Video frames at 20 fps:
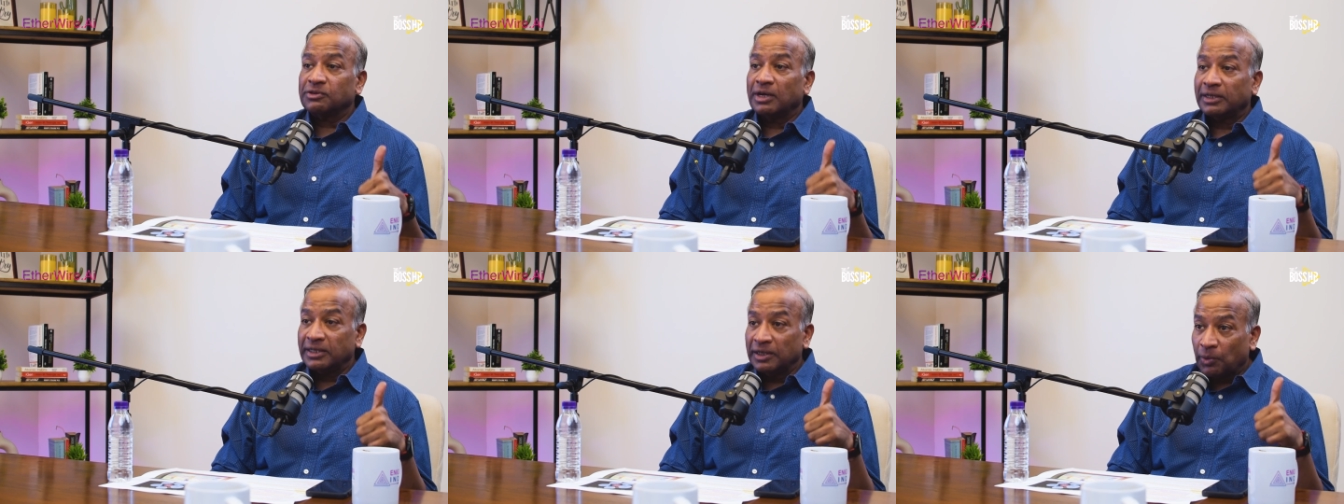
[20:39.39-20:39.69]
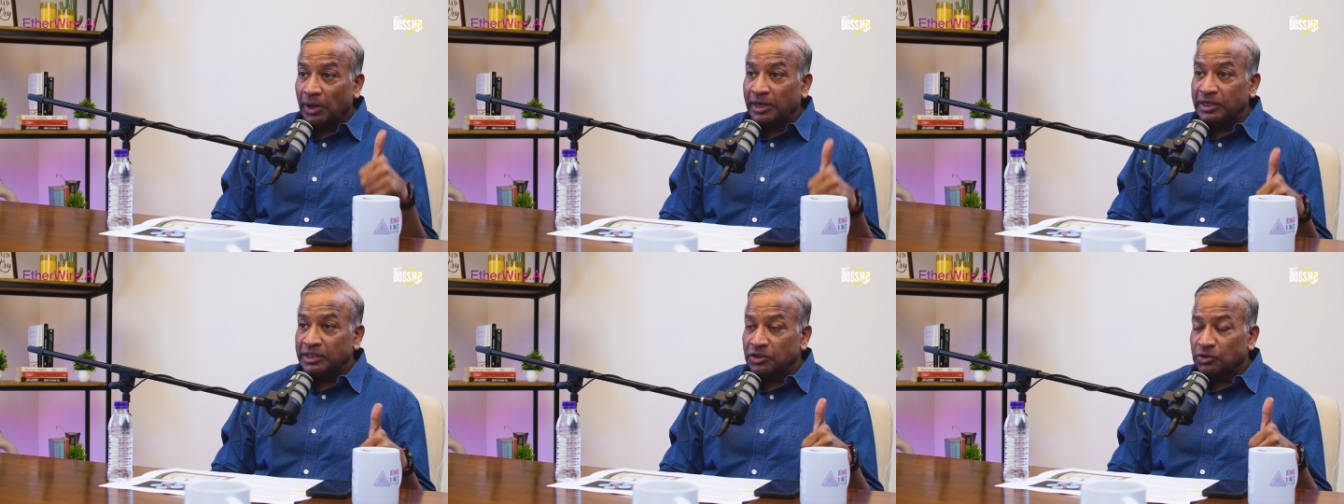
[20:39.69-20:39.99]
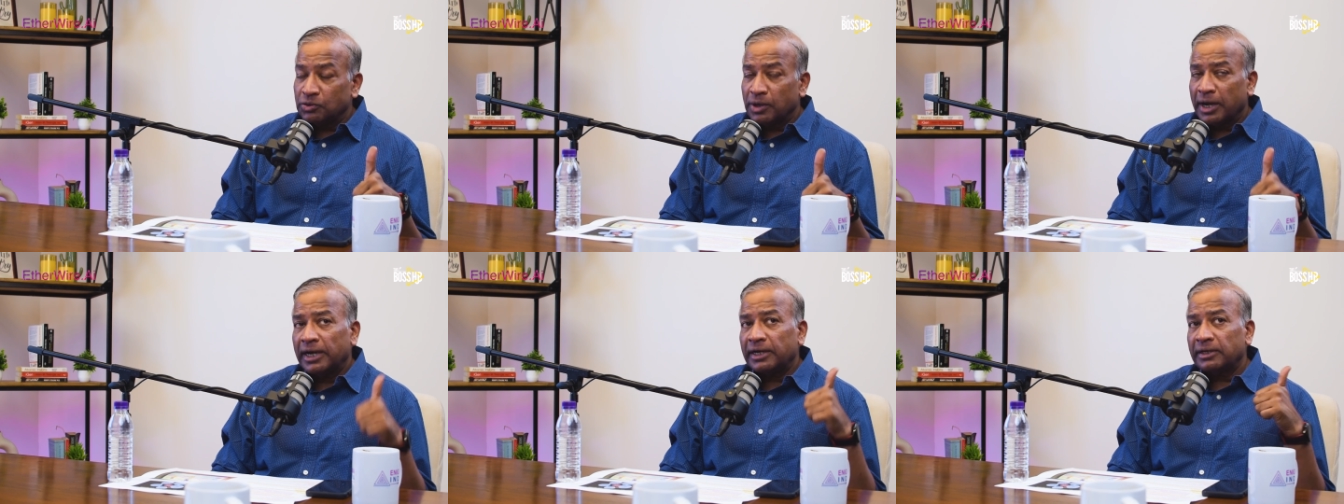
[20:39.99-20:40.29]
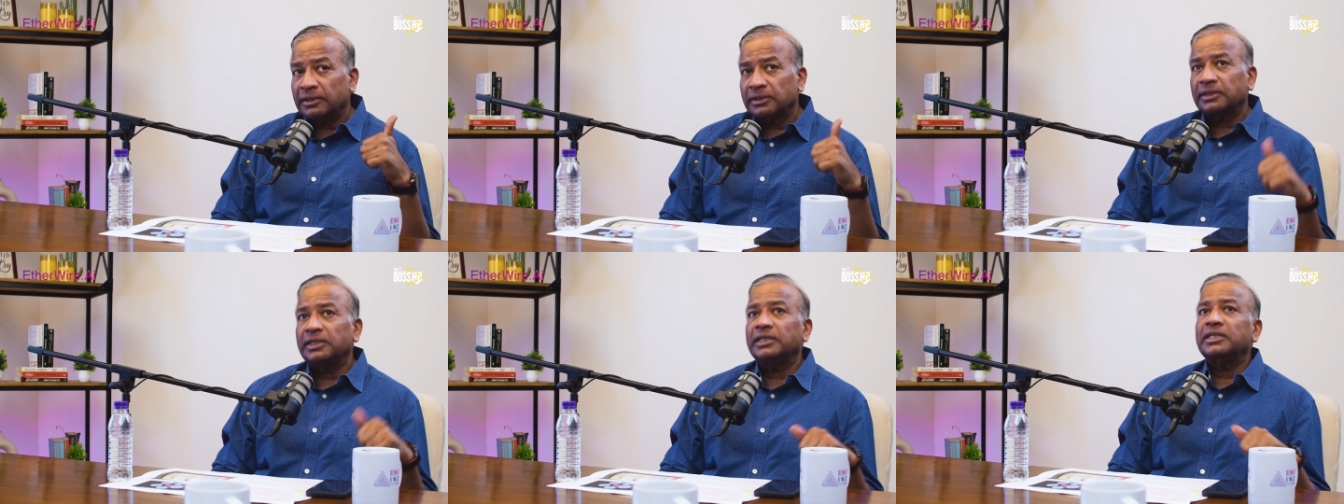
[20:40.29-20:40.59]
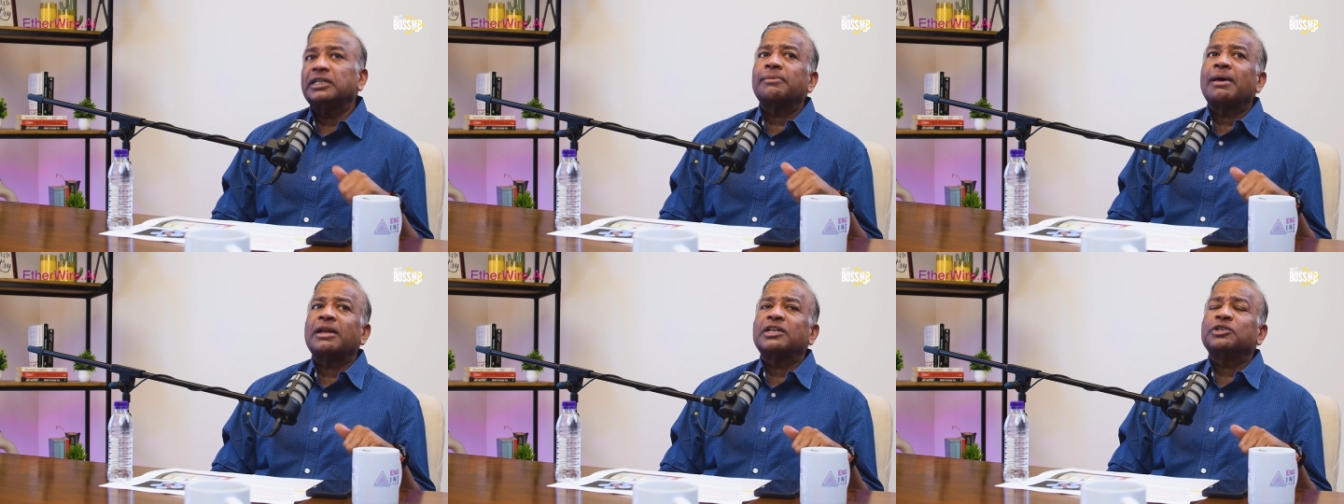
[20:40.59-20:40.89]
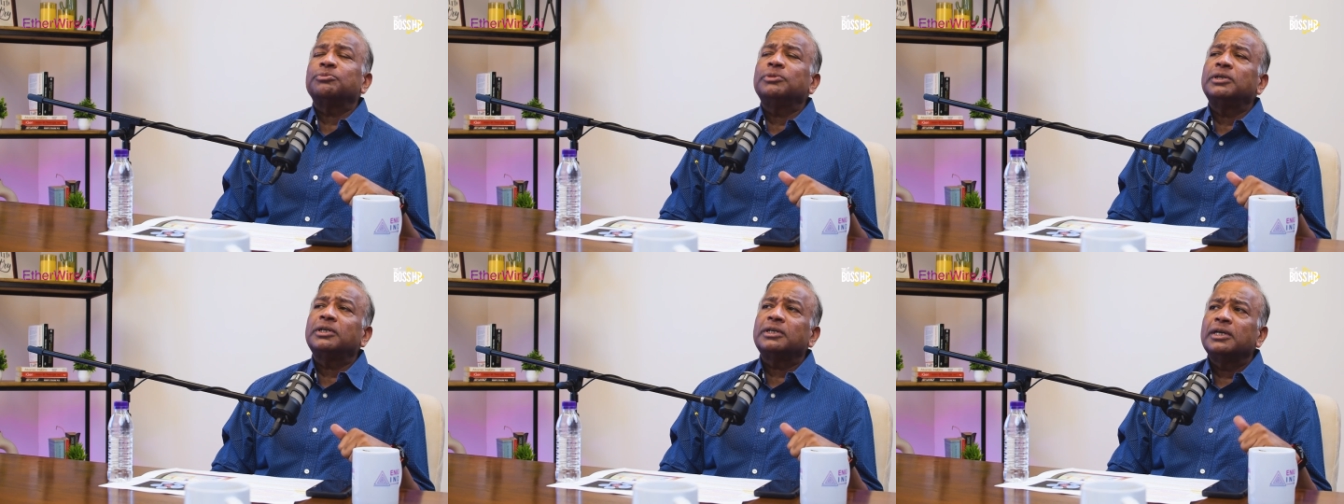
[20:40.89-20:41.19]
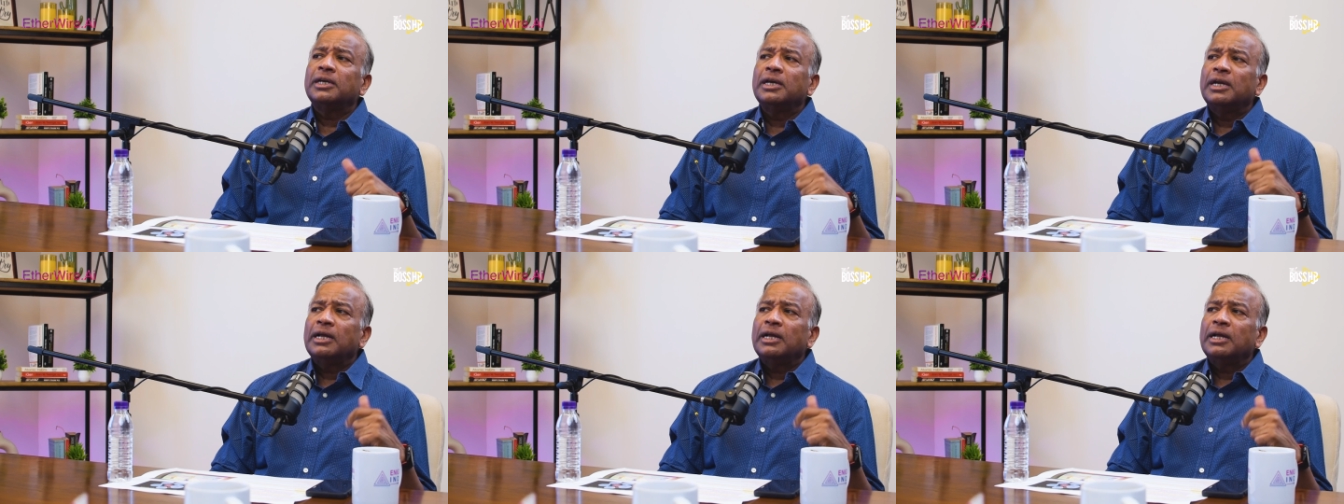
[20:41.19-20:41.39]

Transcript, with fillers: So I right. think one is to get the Indian hmm. management.